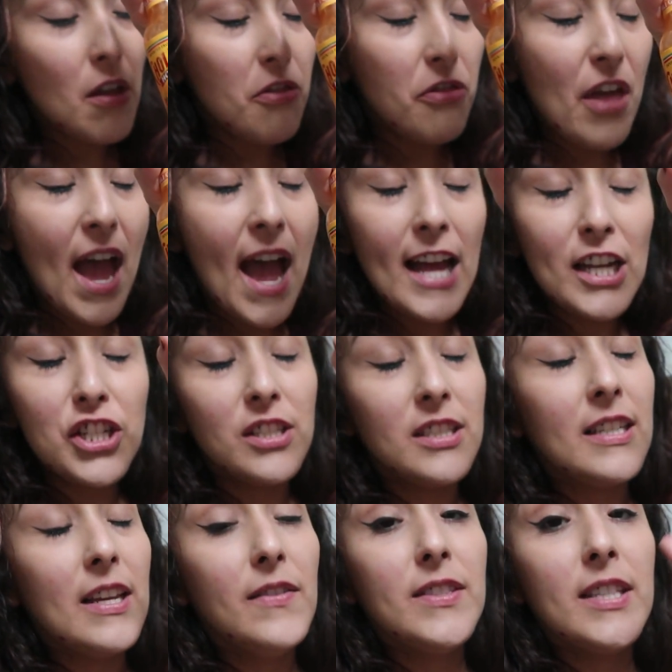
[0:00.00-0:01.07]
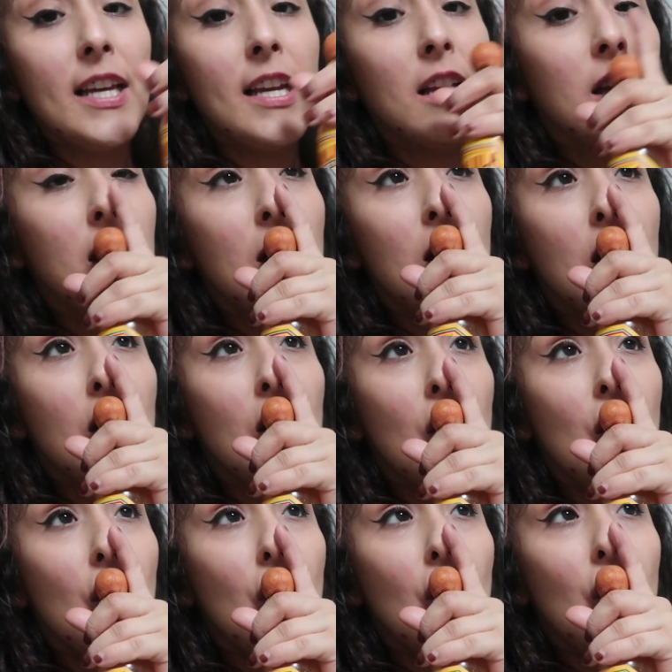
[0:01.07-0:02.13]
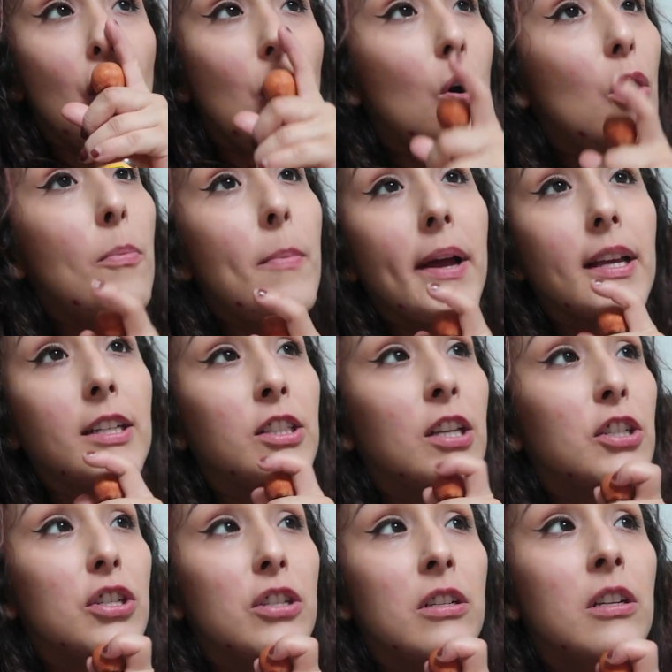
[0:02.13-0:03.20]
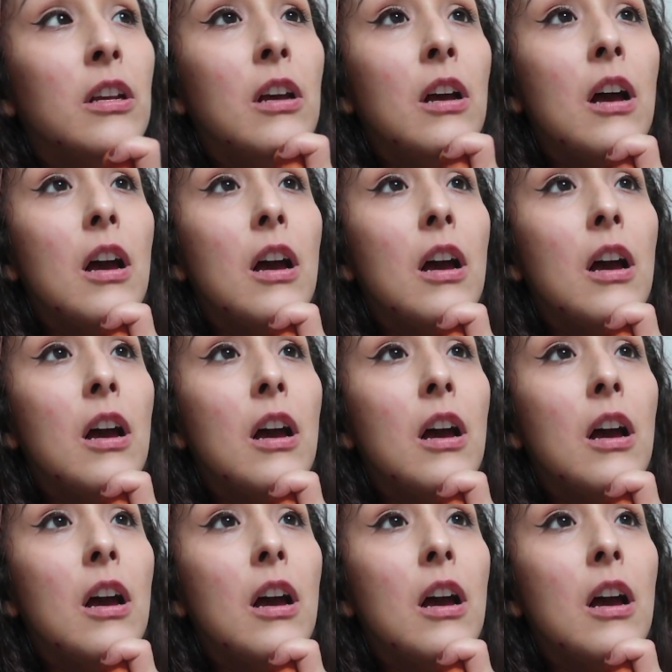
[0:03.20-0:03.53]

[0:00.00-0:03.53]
That just gives it, oh my, such an,